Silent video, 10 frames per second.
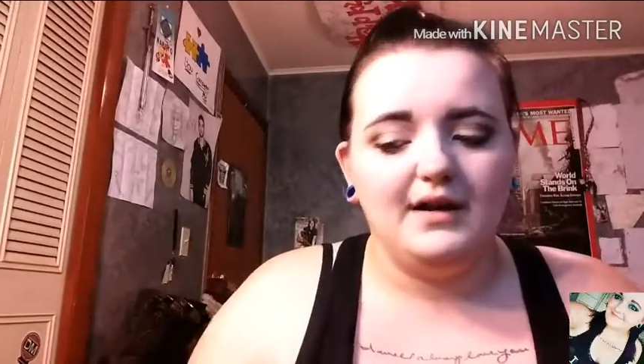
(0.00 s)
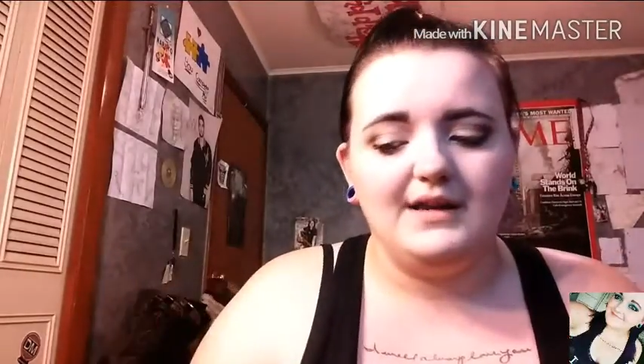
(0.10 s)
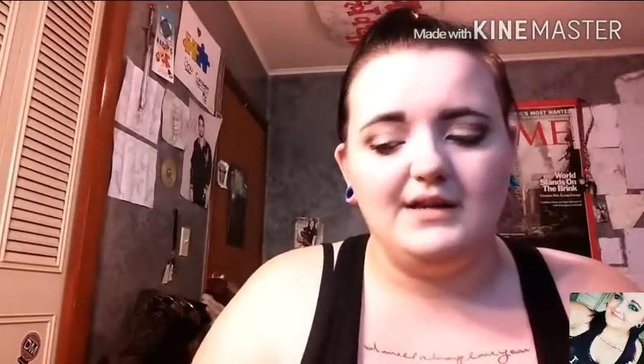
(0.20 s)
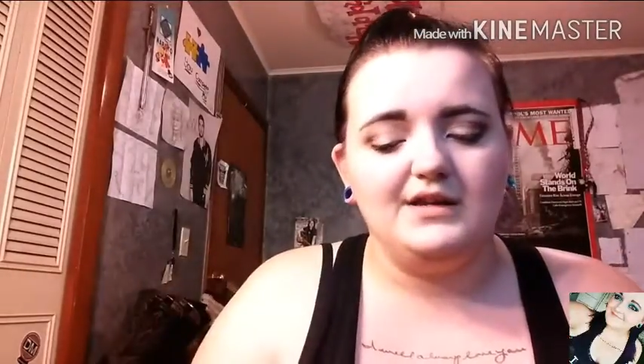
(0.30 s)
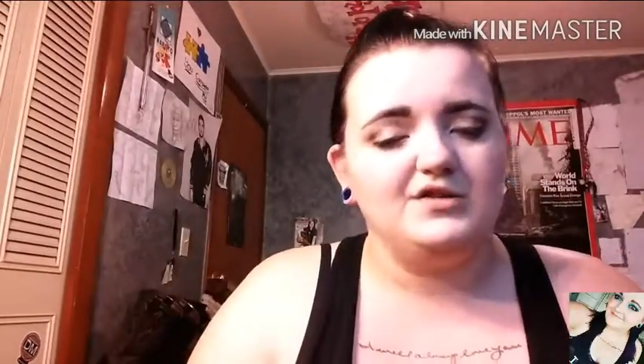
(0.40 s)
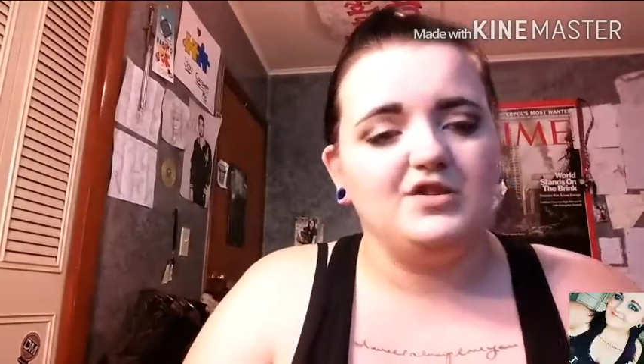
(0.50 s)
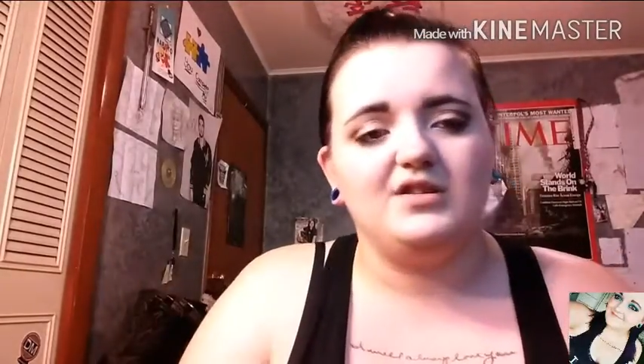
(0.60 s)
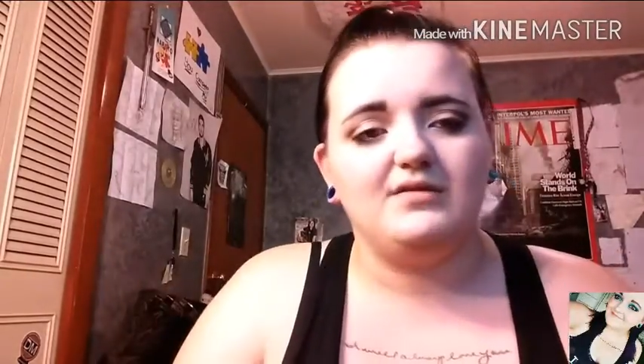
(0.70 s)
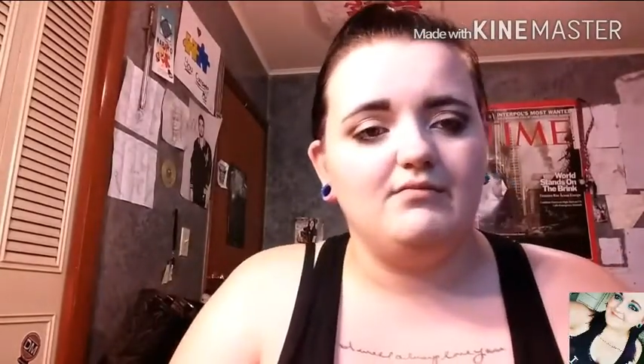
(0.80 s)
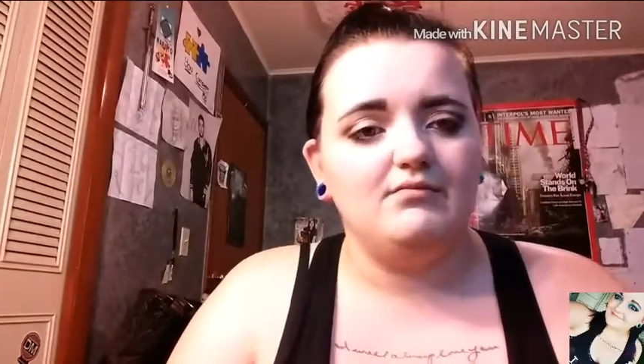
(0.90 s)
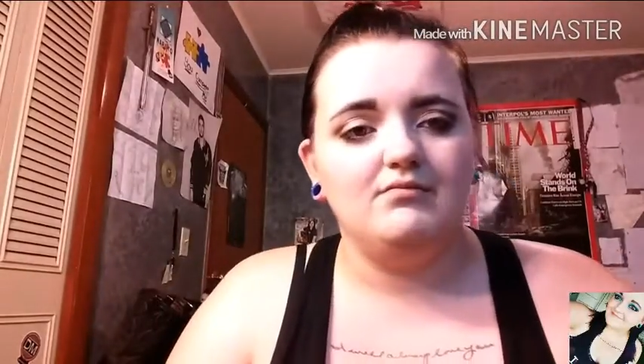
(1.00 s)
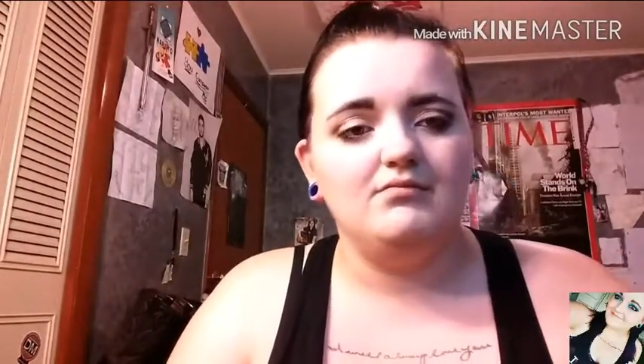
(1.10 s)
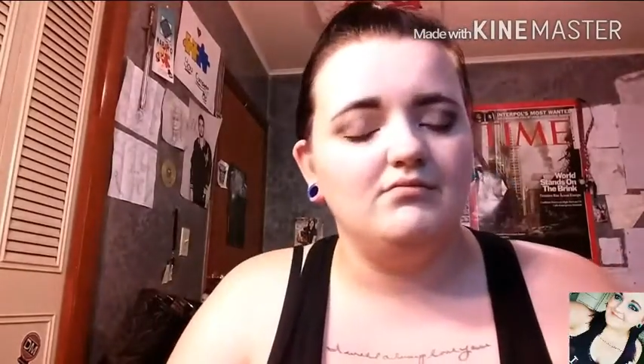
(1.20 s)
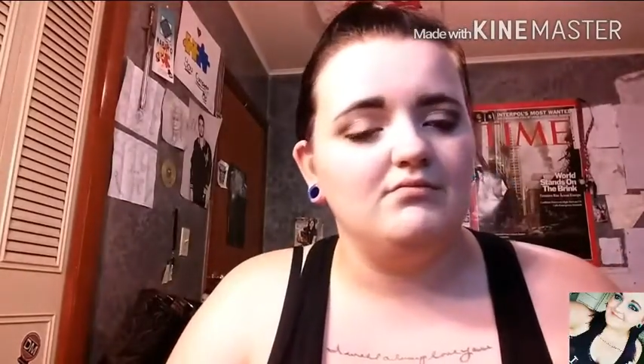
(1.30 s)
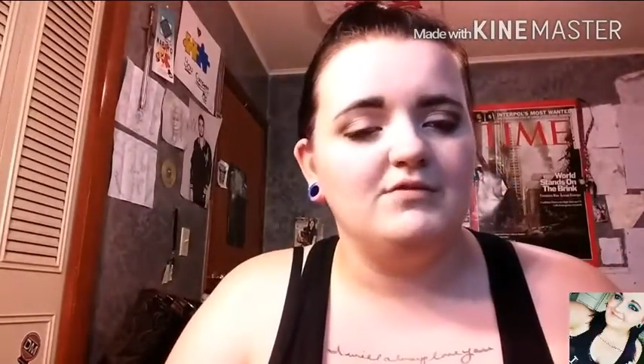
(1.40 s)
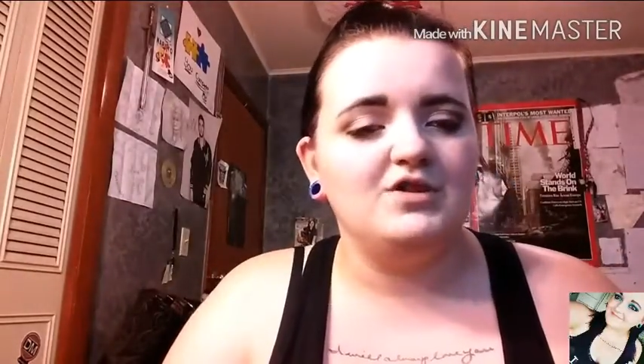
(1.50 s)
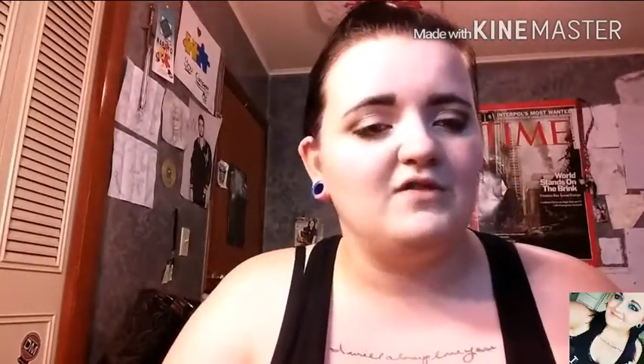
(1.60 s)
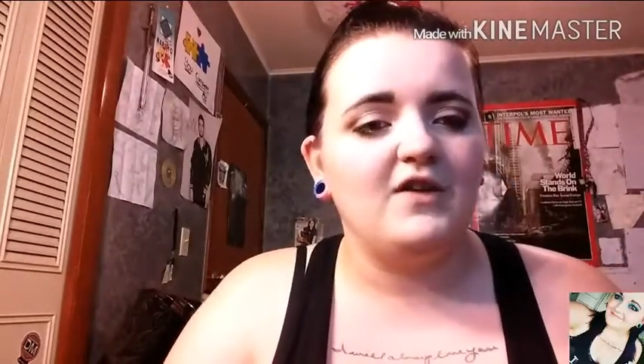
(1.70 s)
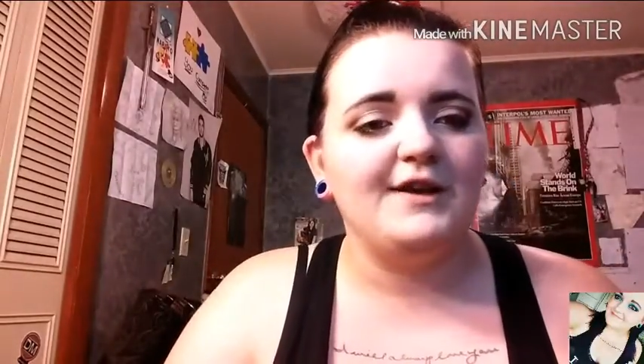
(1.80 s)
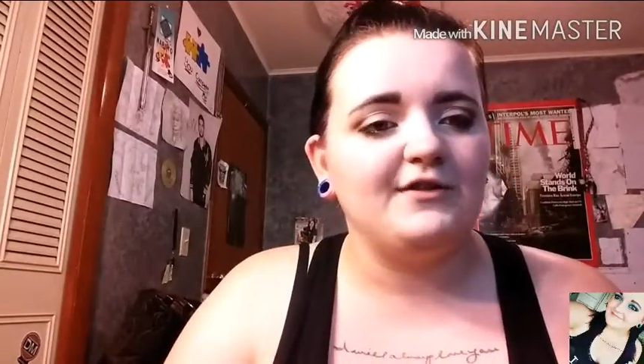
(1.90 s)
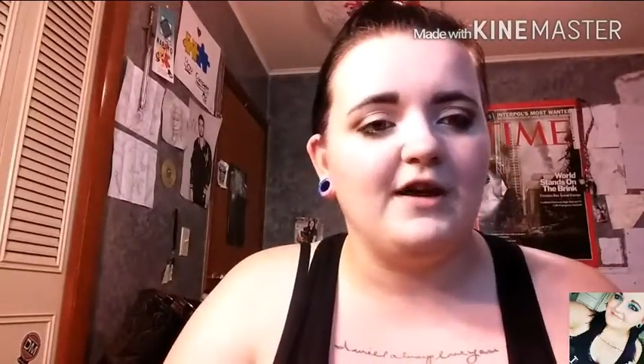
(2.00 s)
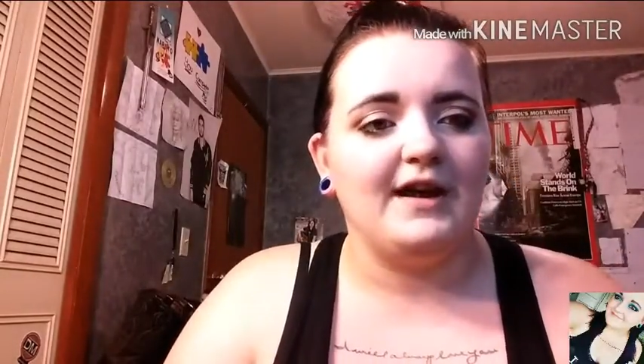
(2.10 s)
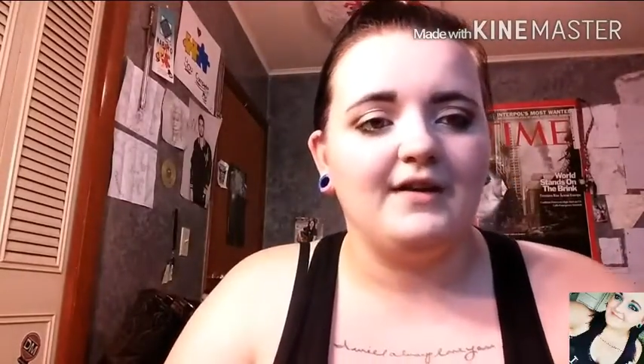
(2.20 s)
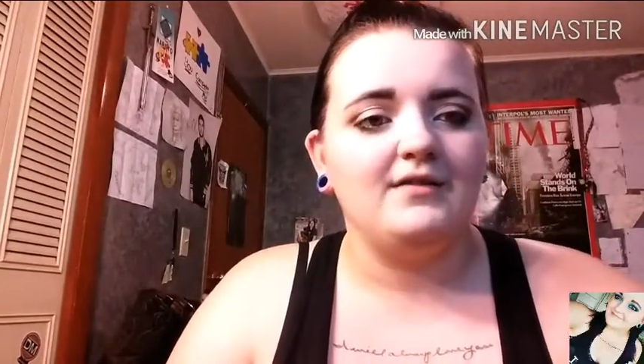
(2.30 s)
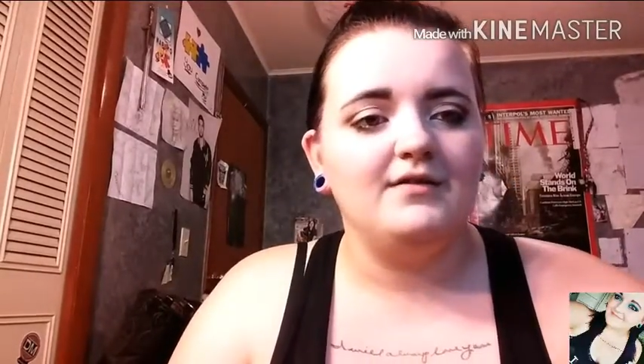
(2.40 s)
and it's just frustrating.